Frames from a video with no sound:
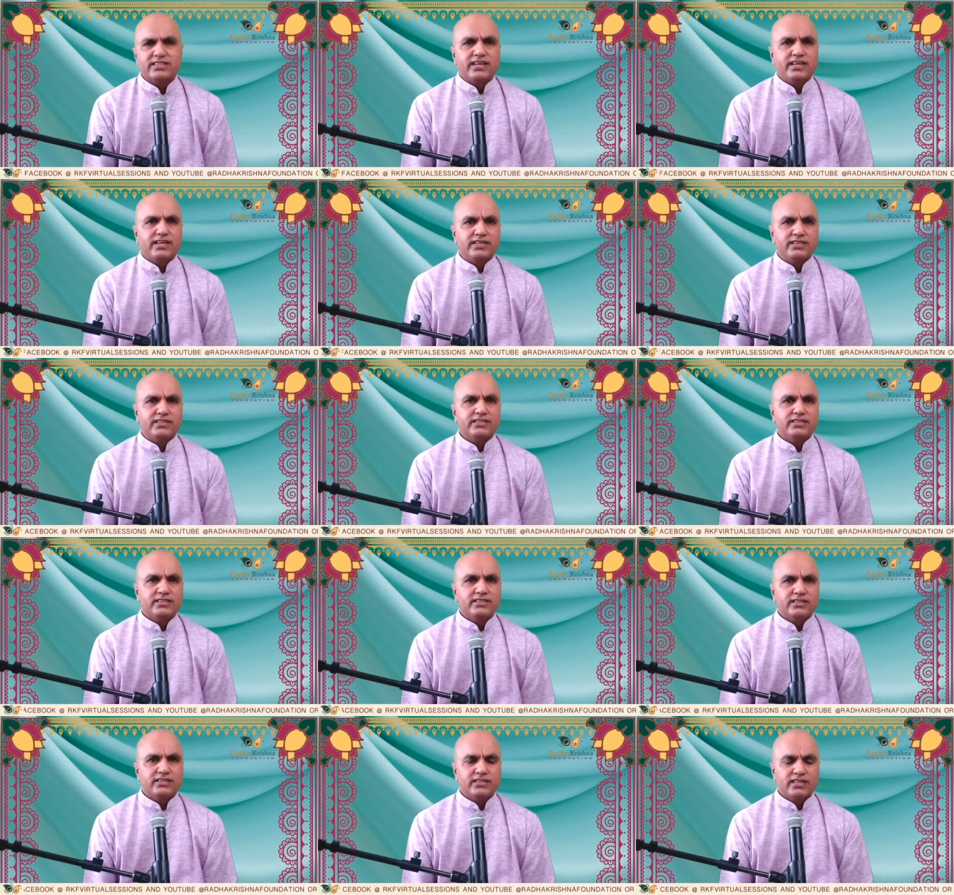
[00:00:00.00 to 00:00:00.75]
or dad,
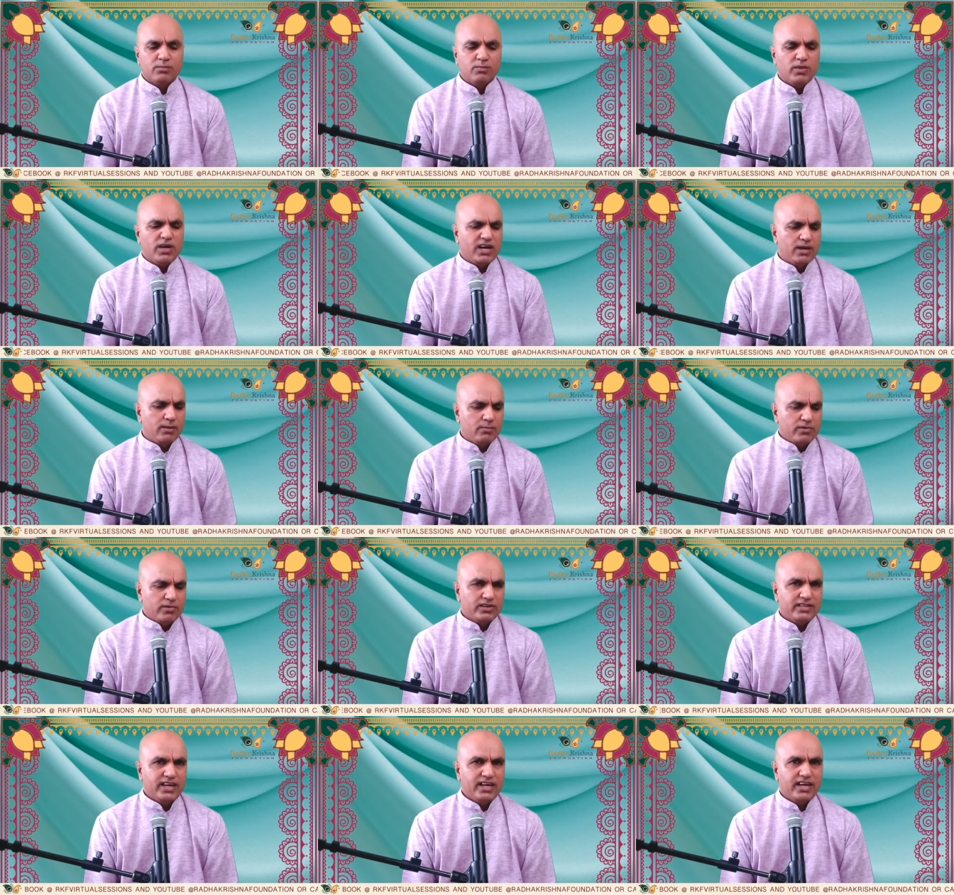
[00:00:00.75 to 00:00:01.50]
why
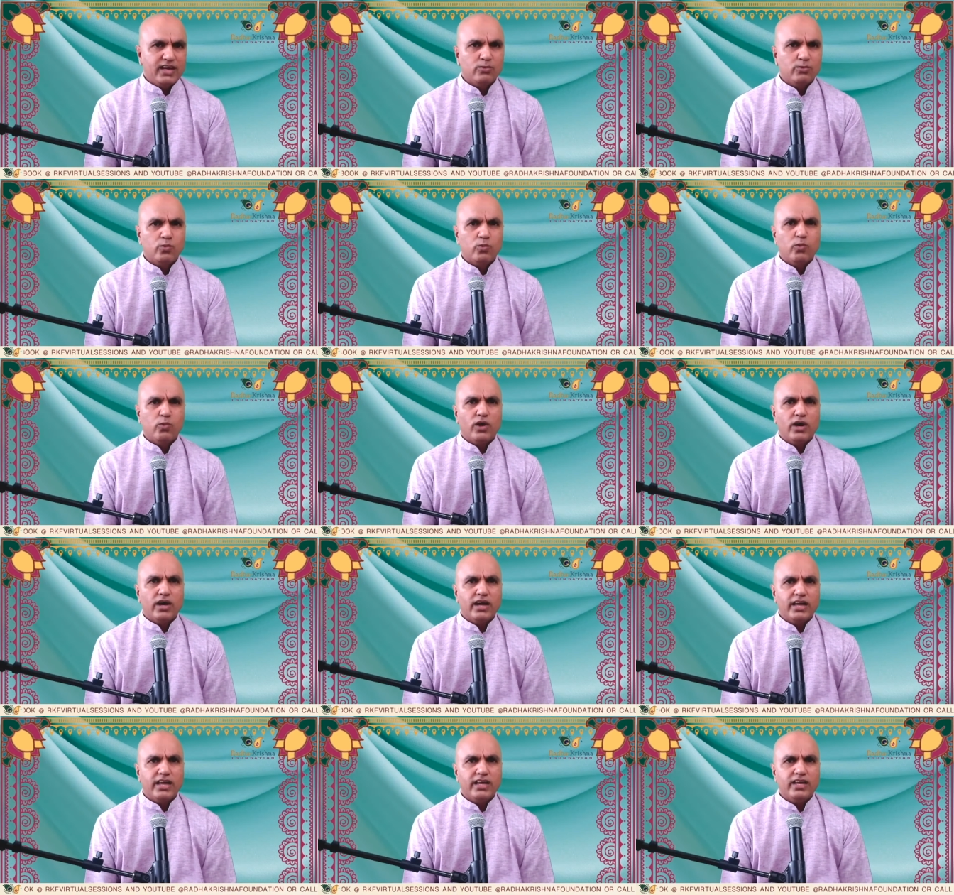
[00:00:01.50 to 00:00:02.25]
not
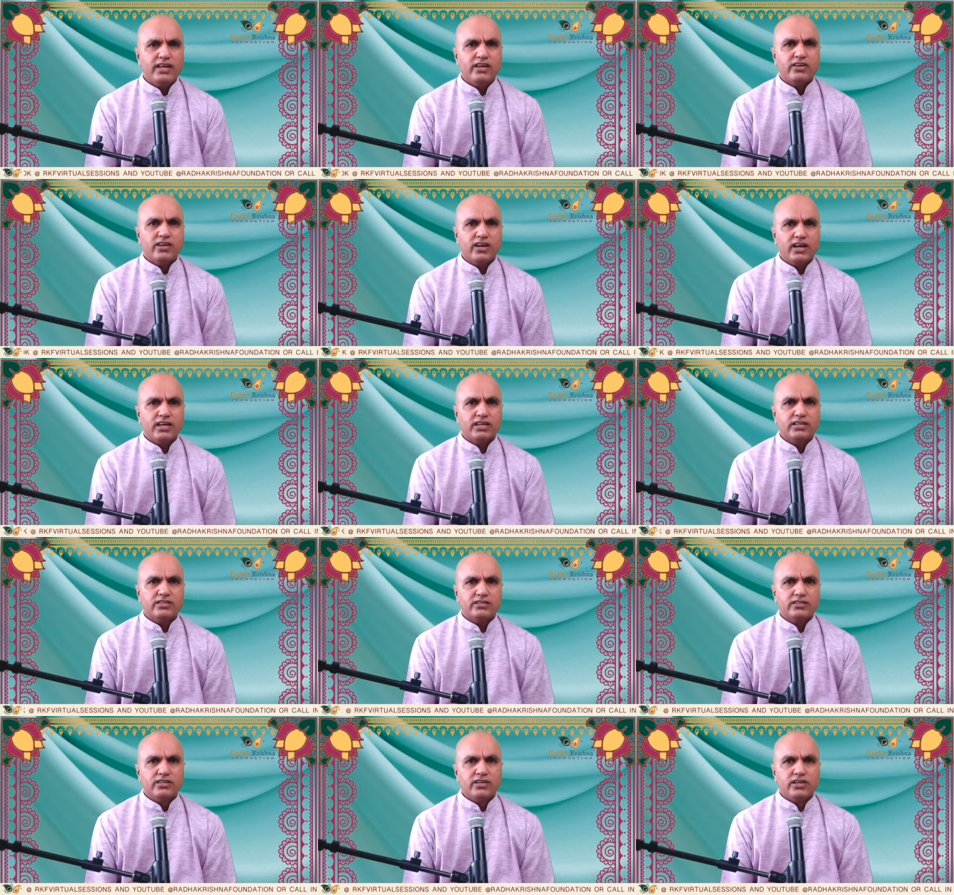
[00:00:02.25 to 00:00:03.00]
just
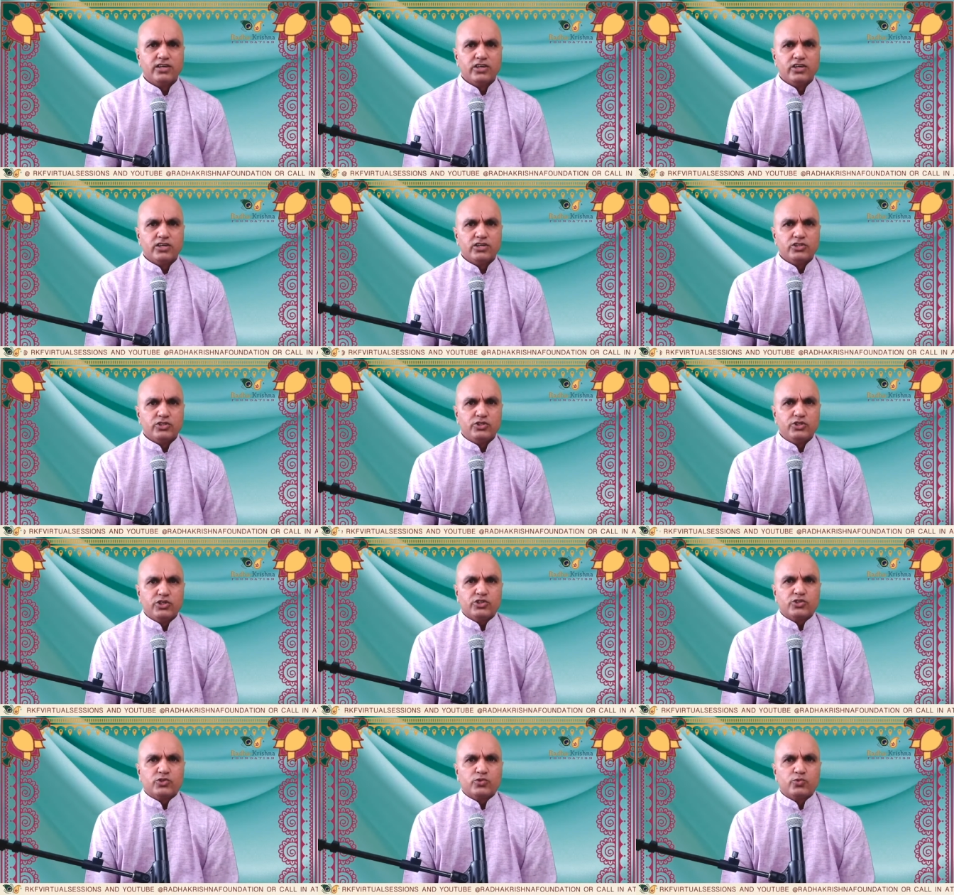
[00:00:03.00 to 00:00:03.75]
worship the
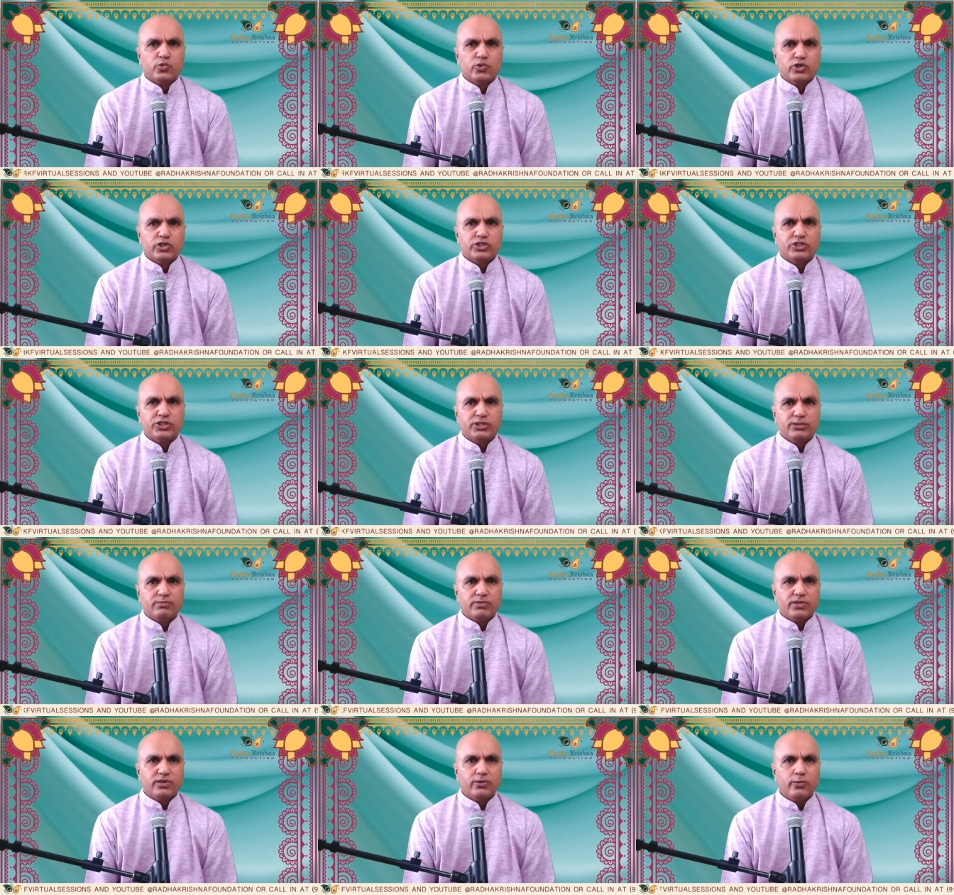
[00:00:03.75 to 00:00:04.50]
way
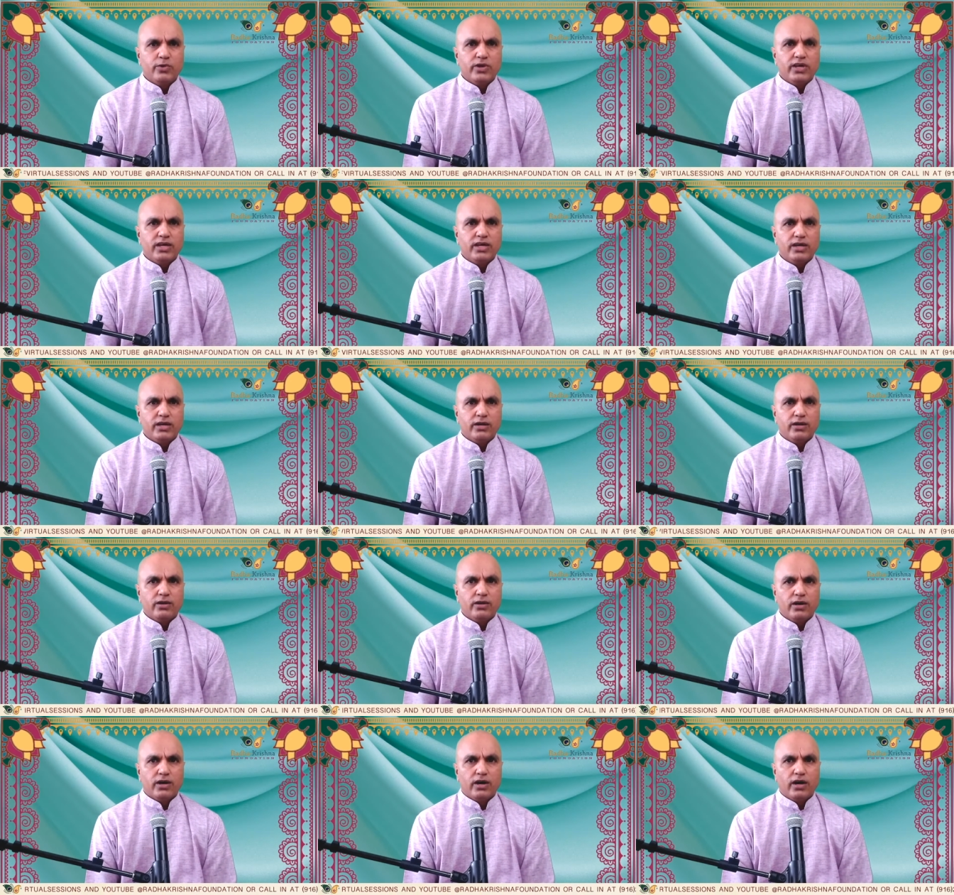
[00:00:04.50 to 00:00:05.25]
you worship
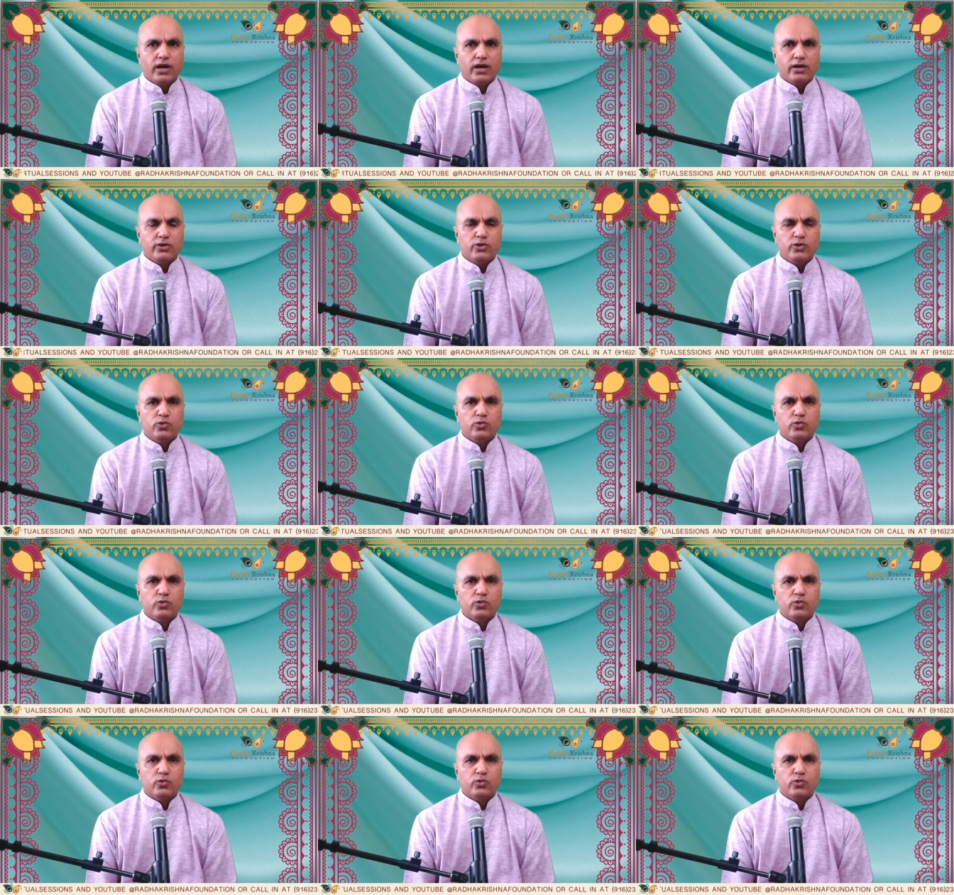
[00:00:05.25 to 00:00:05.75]
now?